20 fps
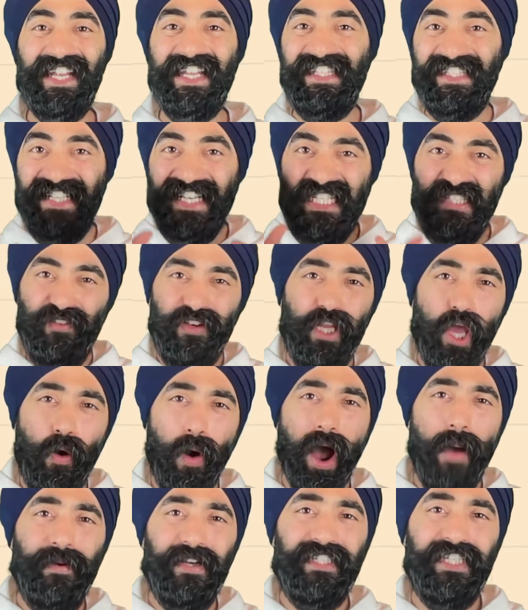In this
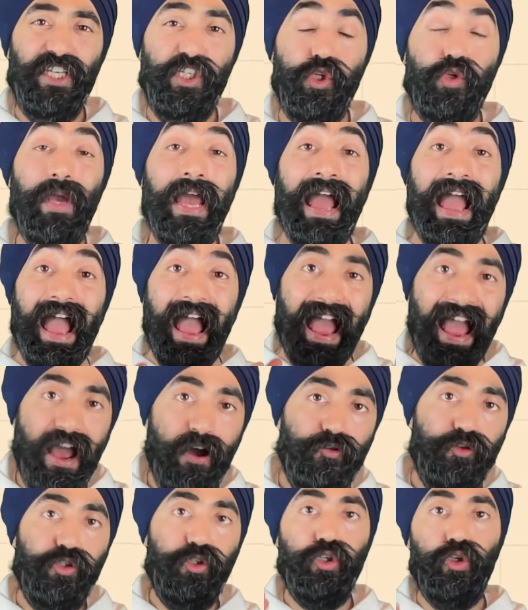video, I'm going to teach you
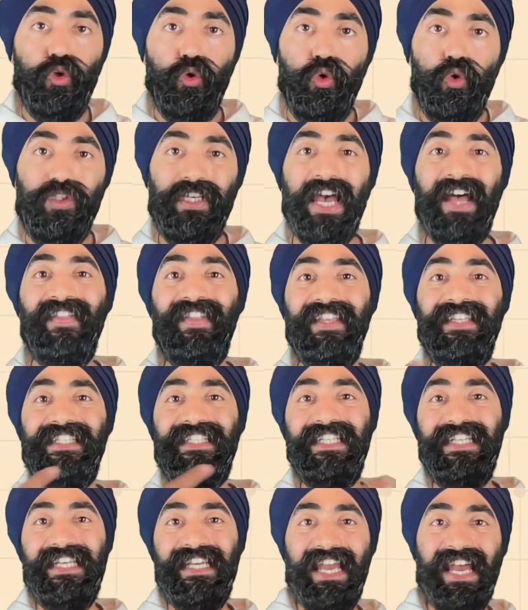how to use the
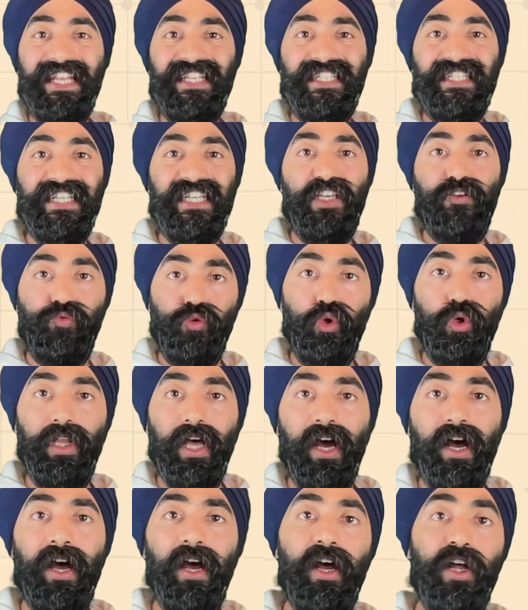DSD
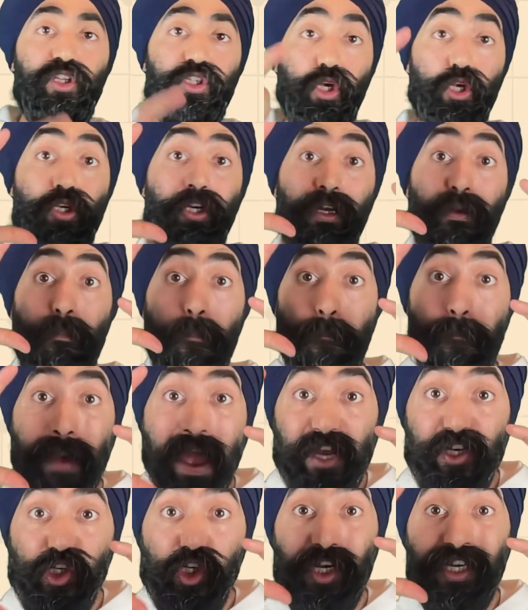ruler so you can
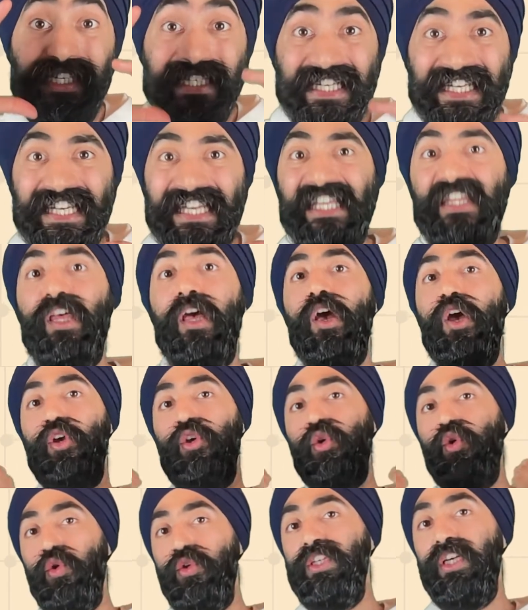measure teeth
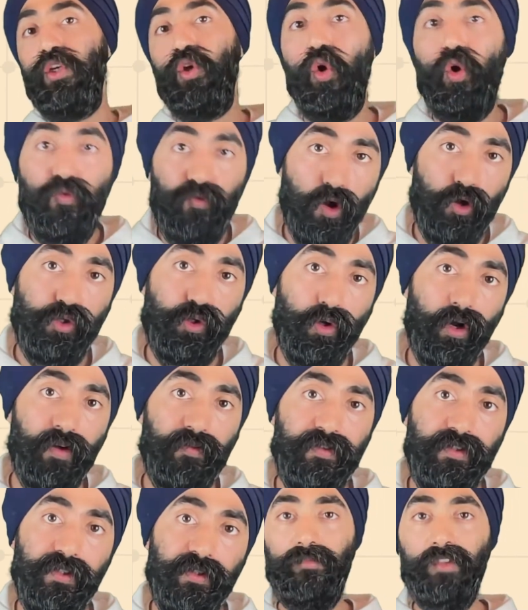using your
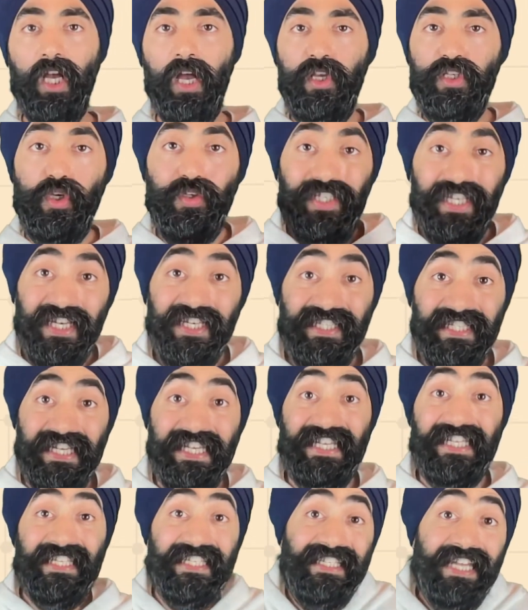photographs. So
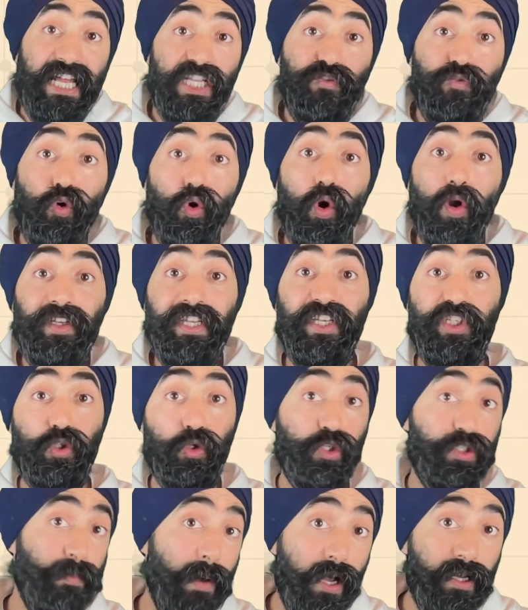DSD stands for
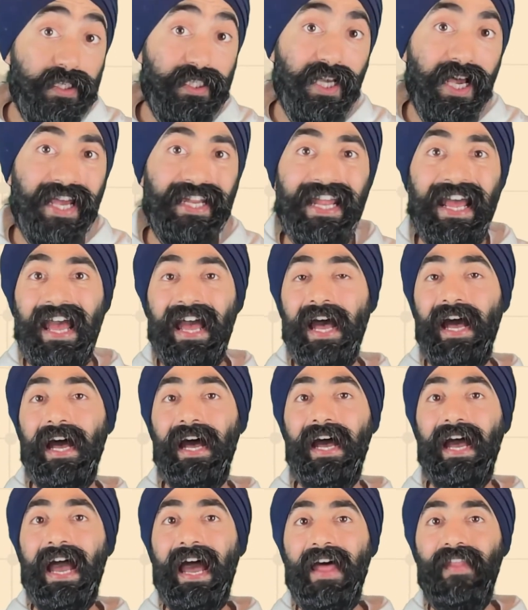Digital Smile Design,
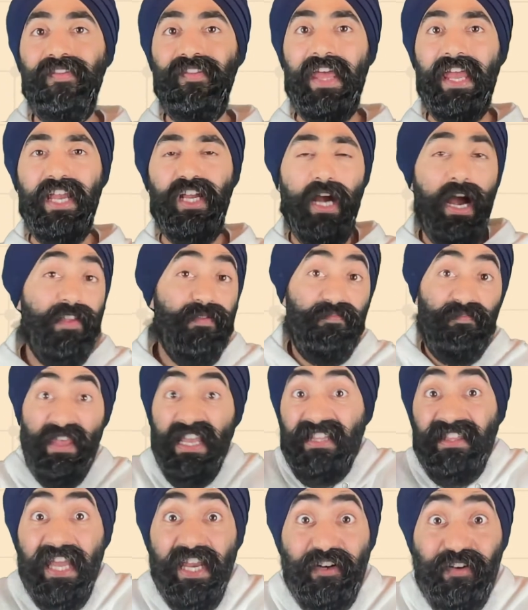and I
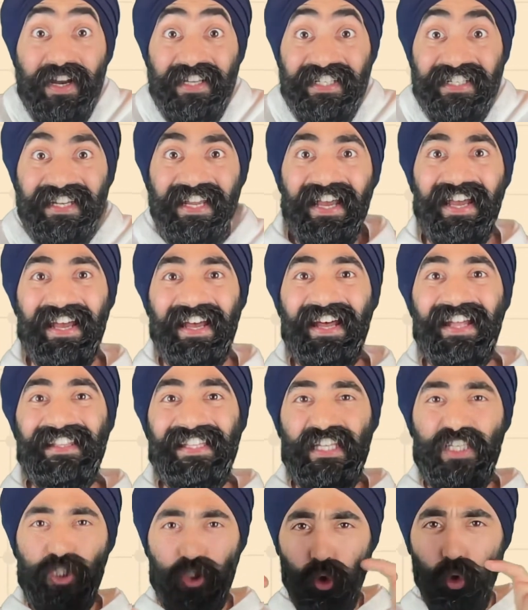think they created
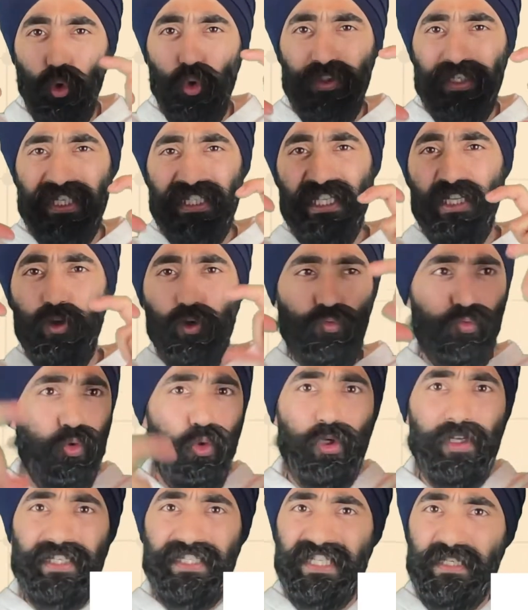these tools, these little
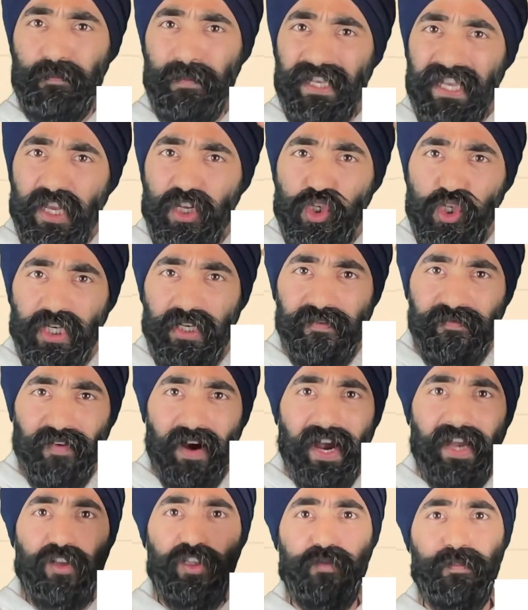rulers, these PNG
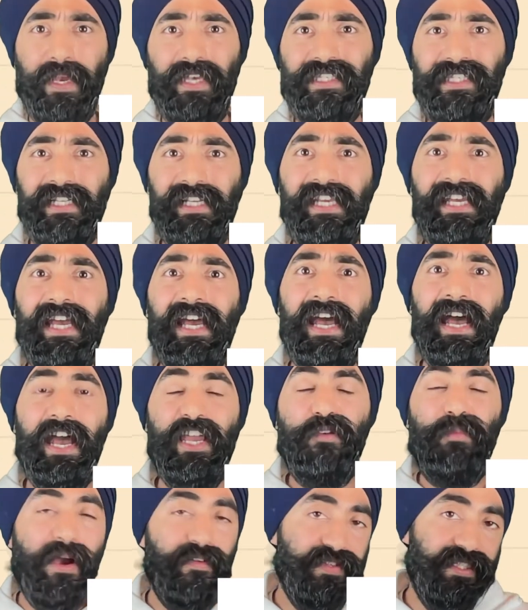files, basically.
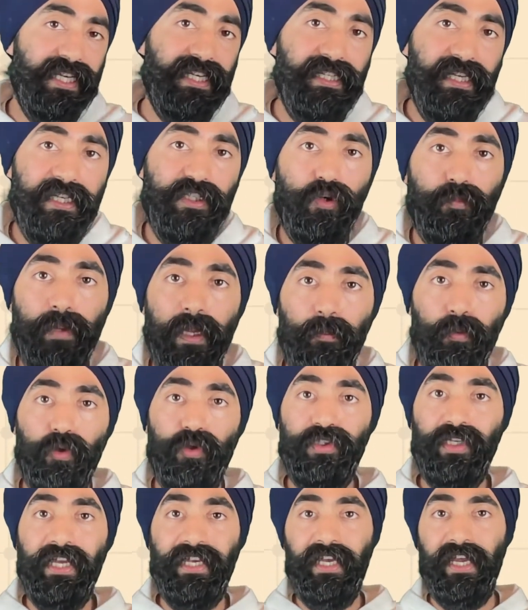You might have seen these on
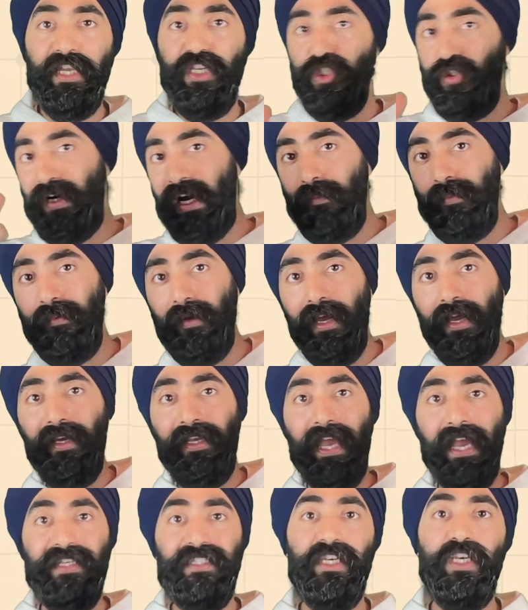people's like
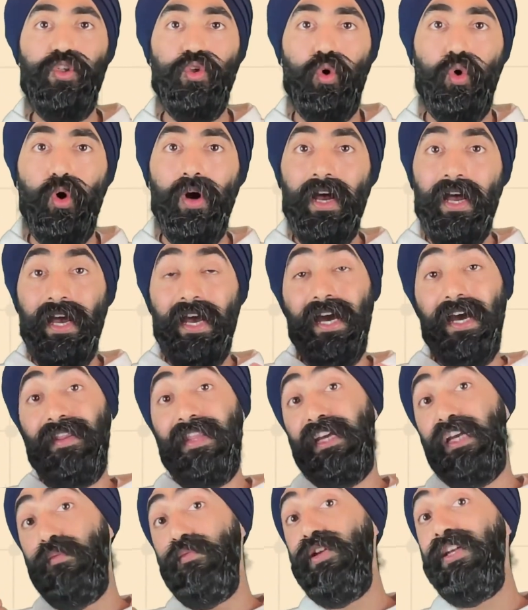Instagram cases or
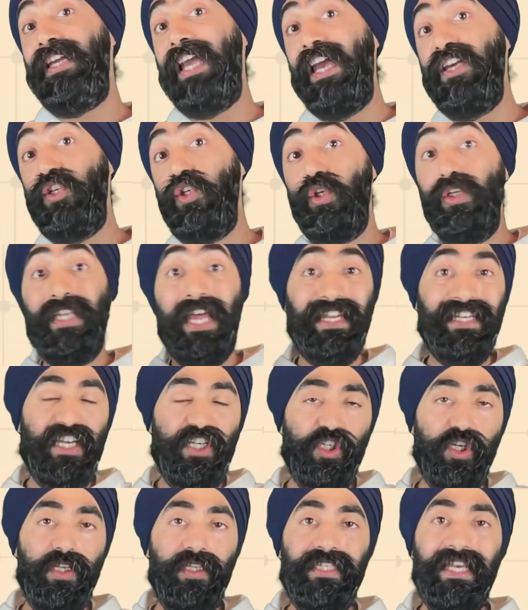the communication to
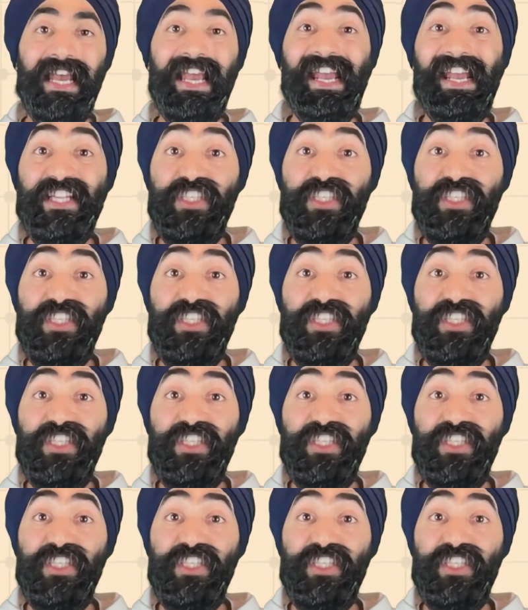technicians.